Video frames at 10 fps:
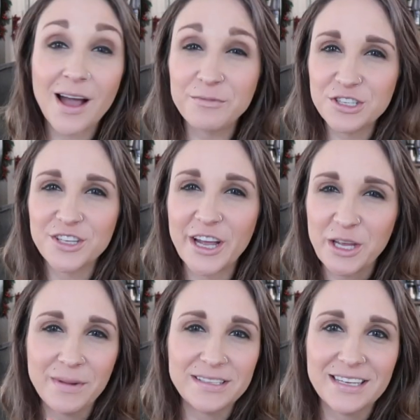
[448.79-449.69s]
I'm just
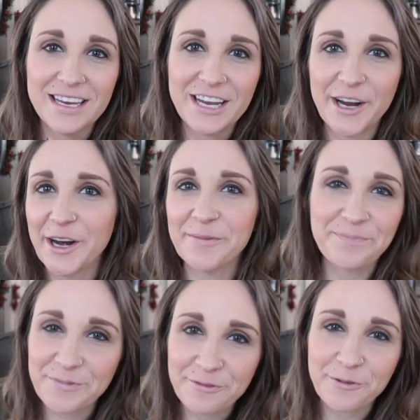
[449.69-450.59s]
documenting it here
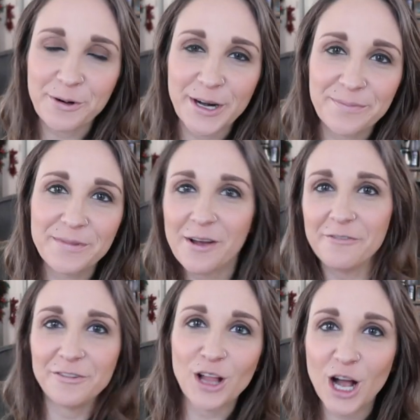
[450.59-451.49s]
for
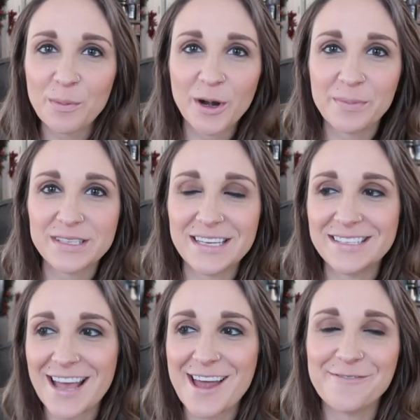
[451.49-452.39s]
vlog
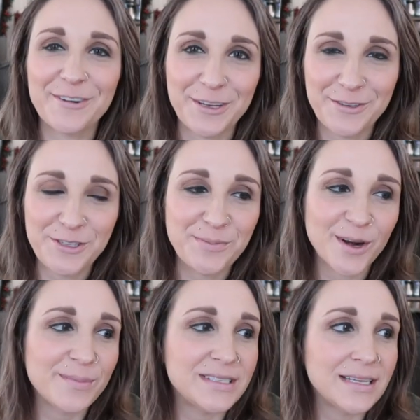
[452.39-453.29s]
purposes and for YouTube
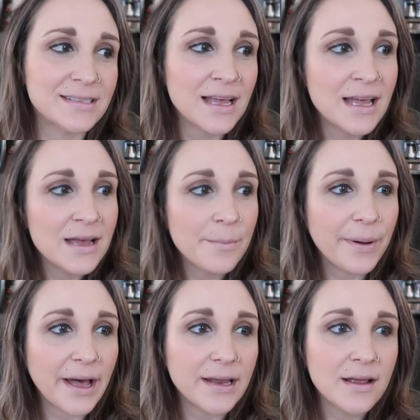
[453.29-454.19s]
purposes,
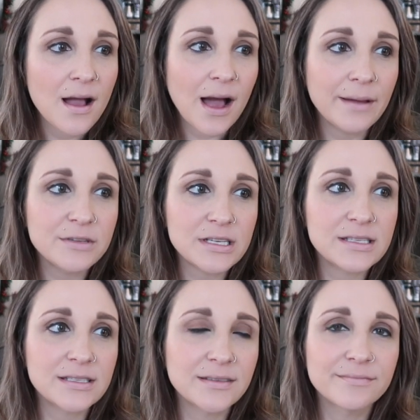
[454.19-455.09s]
but I'm
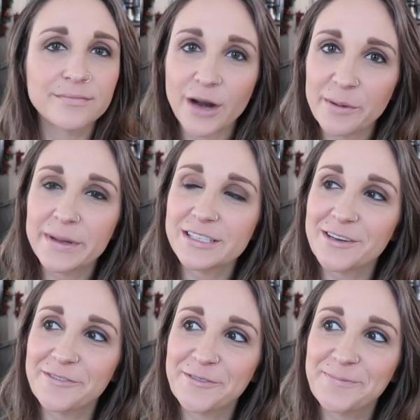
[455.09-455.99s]
just proud of myself.